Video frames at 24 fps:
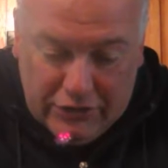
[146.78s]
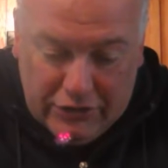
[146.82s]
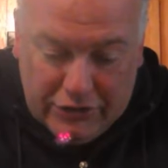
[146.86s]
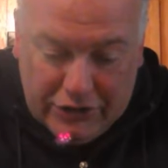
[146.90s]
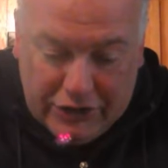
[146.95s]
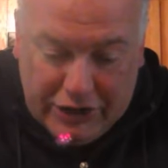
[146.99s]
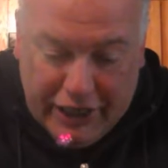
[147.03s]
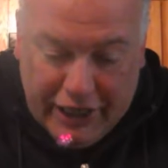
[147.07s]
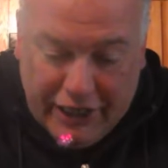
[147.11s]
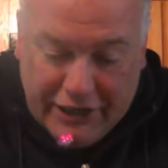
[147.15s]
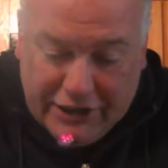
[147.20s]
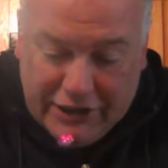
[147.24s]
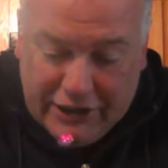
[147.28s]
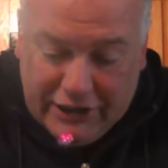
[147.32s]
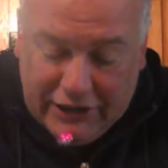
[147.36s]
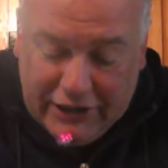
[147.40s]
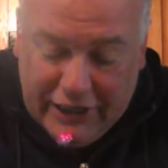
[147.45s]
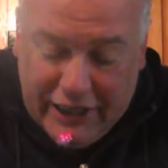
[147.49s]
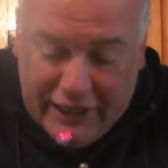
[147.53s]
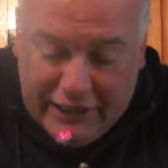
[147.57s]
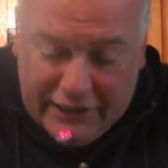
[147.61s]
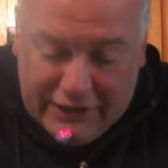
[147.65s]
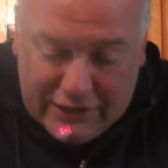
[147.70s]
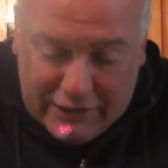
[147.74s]
Changing
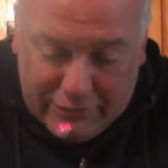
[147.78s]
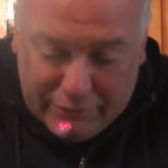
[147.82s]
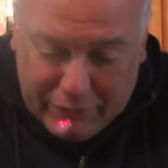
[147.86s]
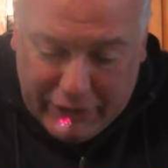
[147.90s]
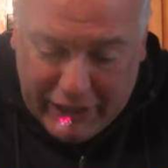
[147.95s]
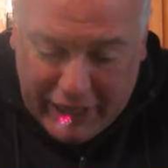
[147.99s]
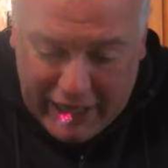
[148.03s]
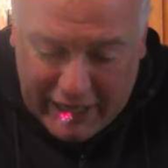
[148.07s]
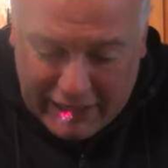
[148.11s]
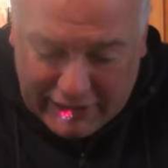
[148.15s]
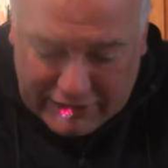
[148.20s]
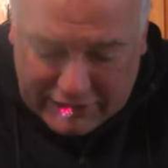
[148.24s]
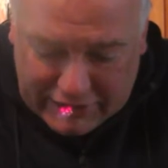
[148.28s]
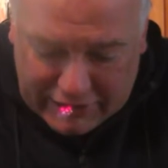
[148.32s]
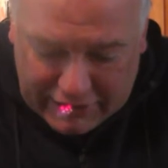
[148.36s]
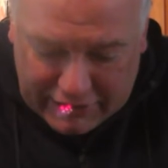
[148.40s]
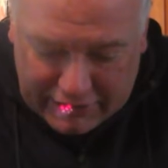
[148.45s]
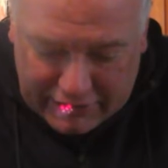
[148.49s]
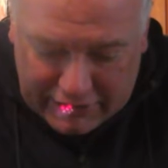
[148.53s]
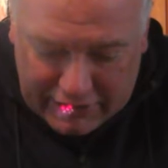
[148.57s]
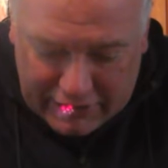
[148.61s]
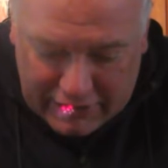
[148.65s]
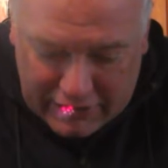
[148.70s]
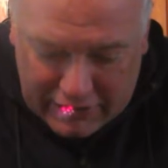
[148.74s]
lanes and
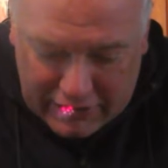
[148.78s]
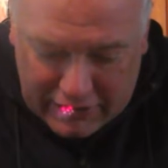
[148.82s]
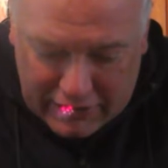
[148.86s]
passing.